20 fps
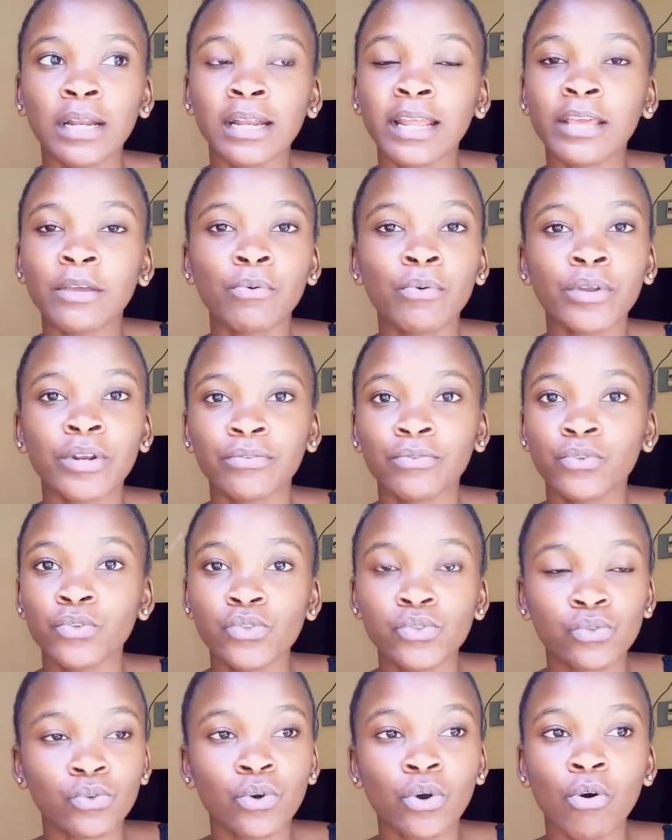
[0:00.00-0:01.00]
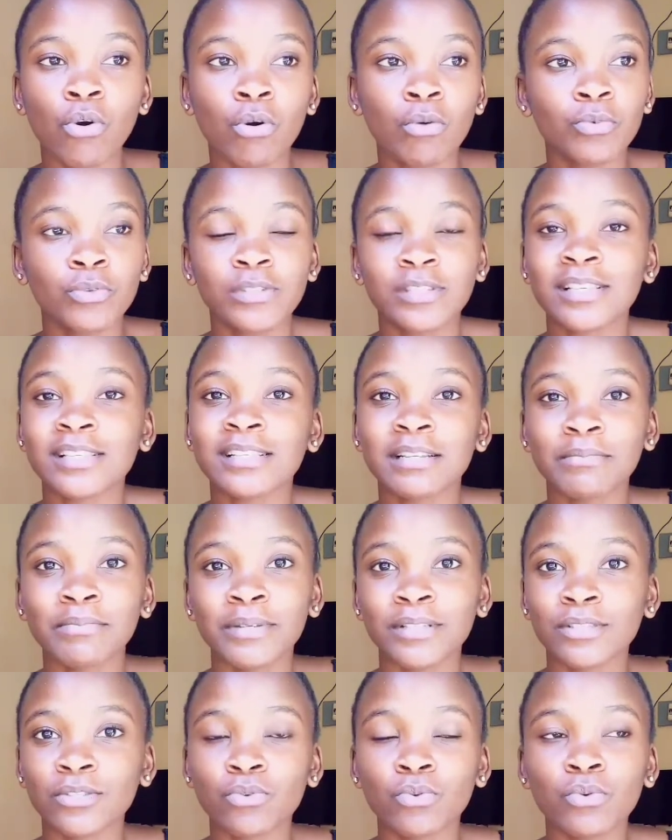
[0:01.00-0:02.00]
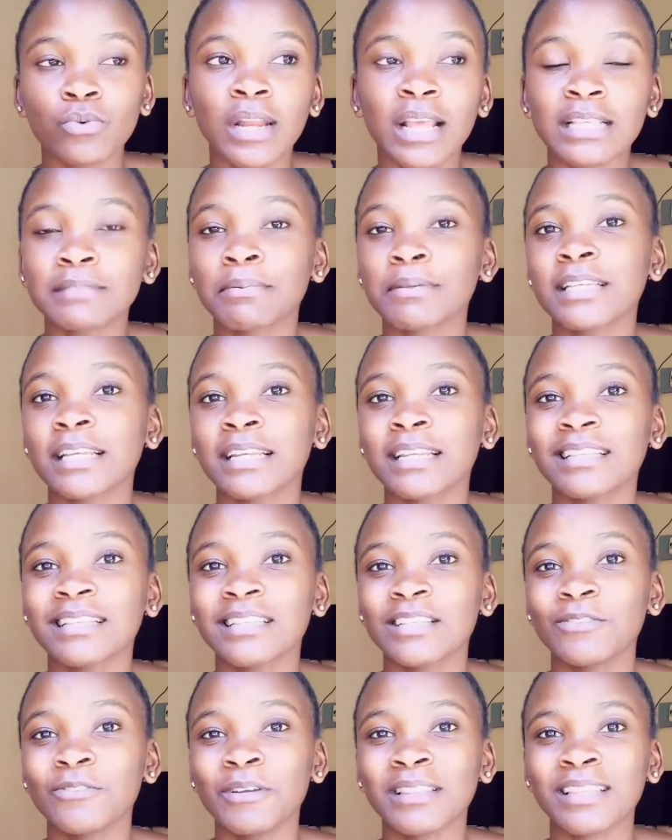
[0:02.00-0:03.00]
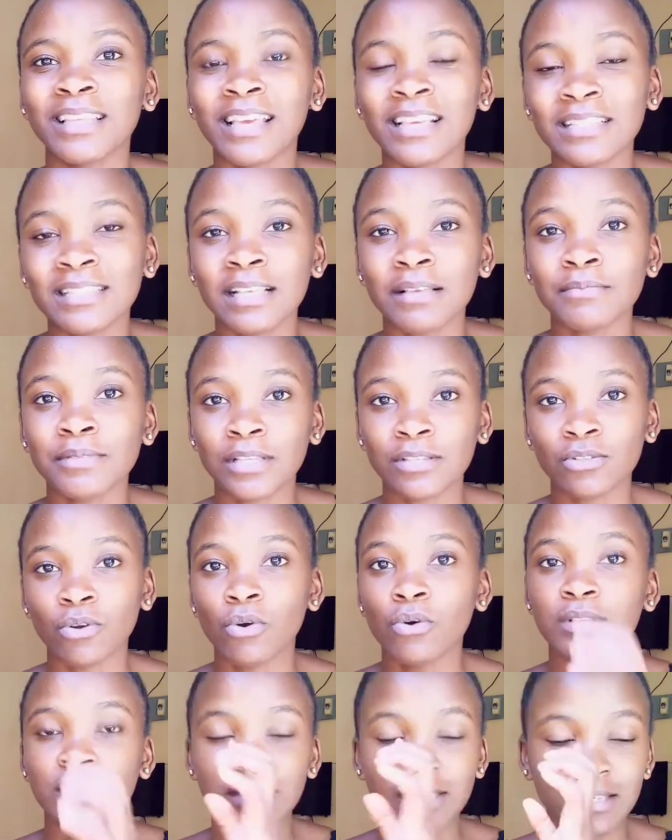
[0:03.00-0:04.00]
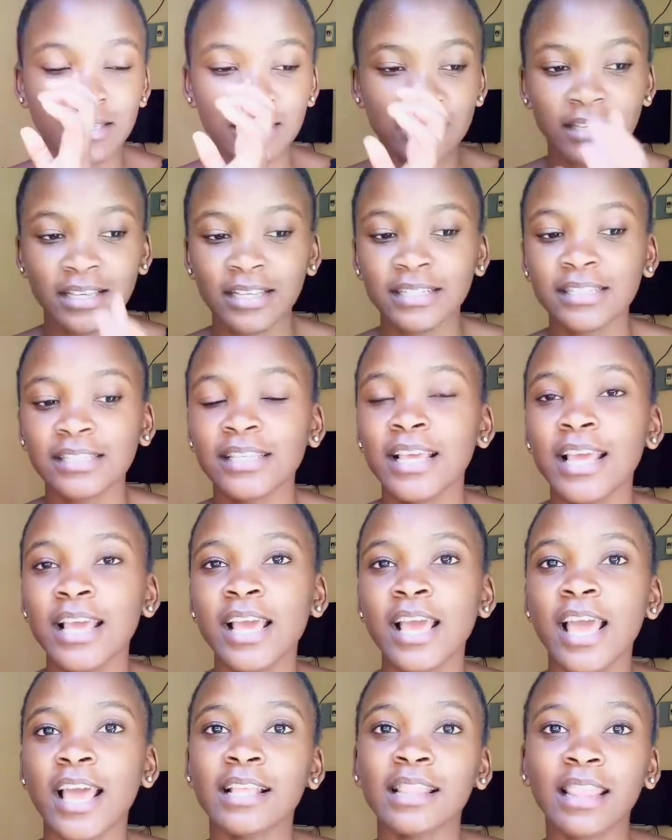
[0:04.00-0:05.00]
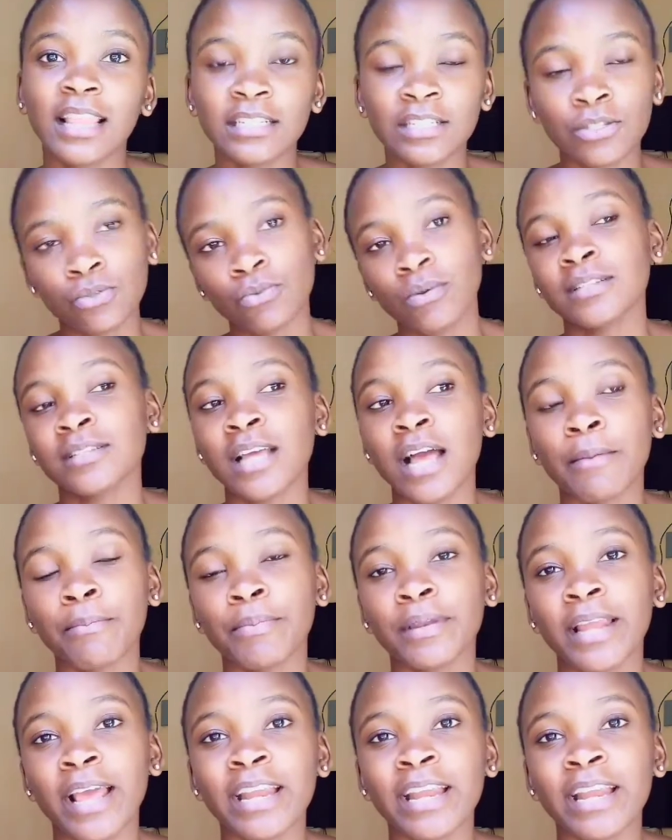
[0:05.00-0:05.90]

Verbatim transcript: like we refused to go home we just sleep in school especially when the exams are so consistent and that is what happened i